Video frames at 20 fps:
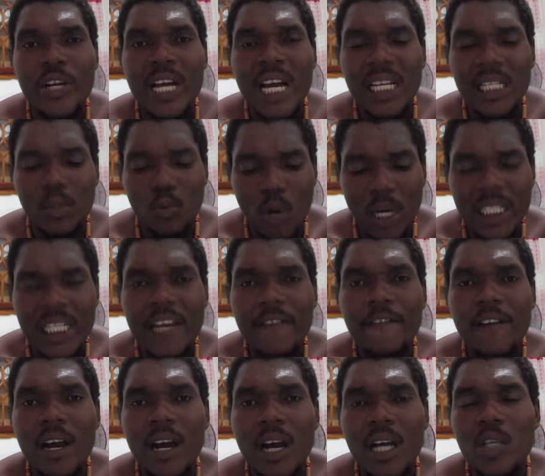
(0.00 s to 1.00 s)
that
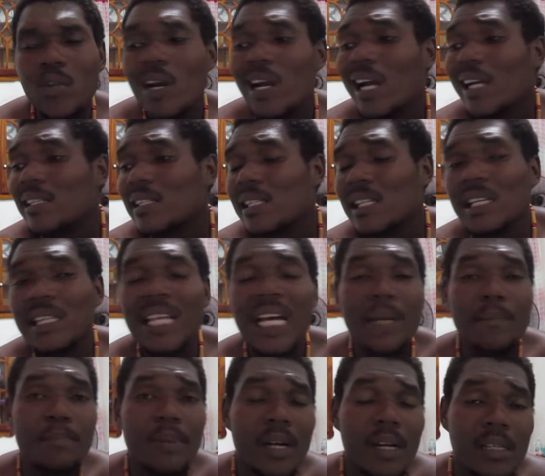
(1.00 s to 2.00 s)
whatever you are asking
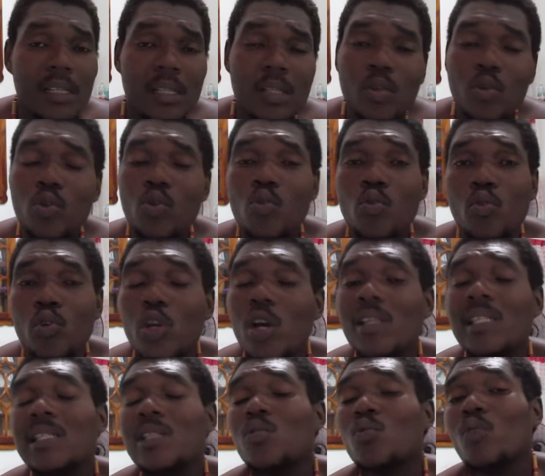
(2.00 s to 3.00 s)
that person to do
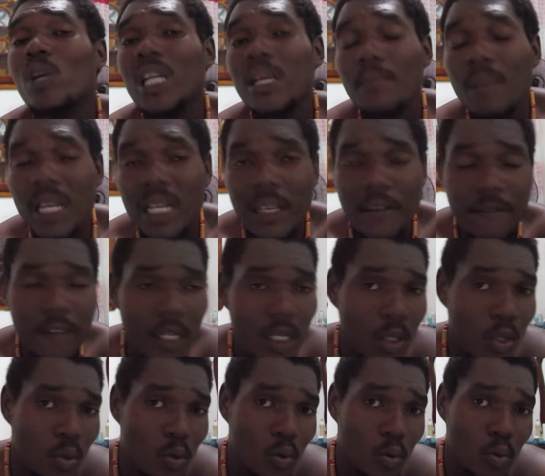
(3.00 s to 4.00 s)
doesn't only benefit
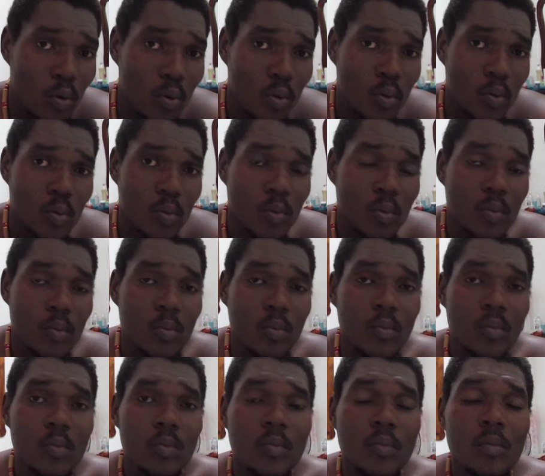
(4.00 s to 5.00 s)
you.
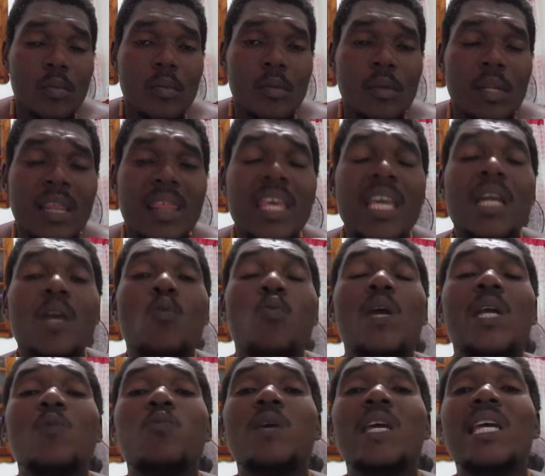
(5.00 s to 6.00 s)
Think
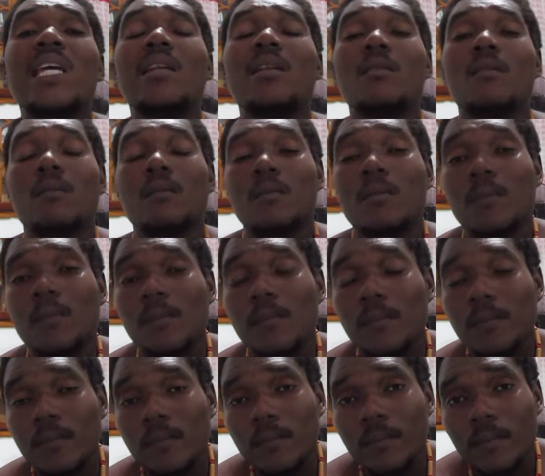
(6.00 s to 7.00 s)
win-win
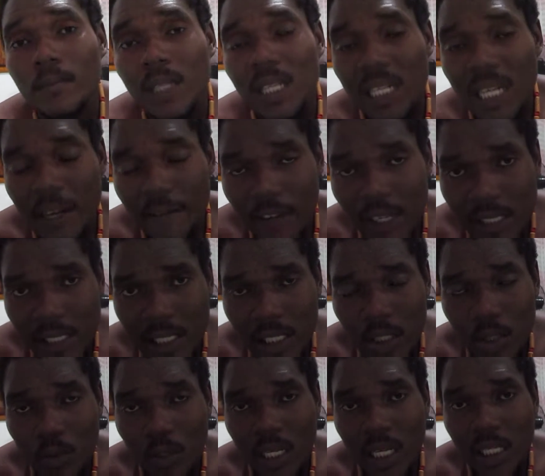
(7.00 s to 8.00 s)
in every
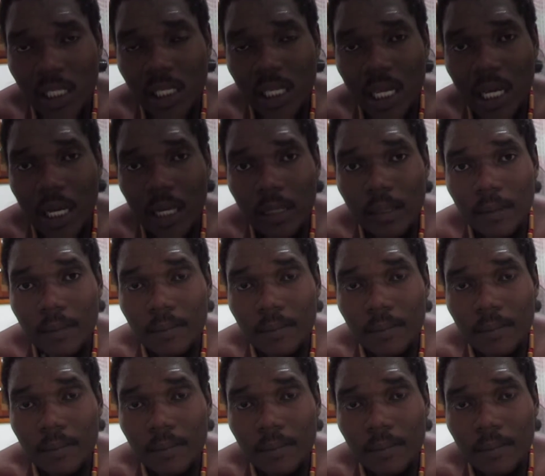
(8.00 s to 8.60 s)
situation.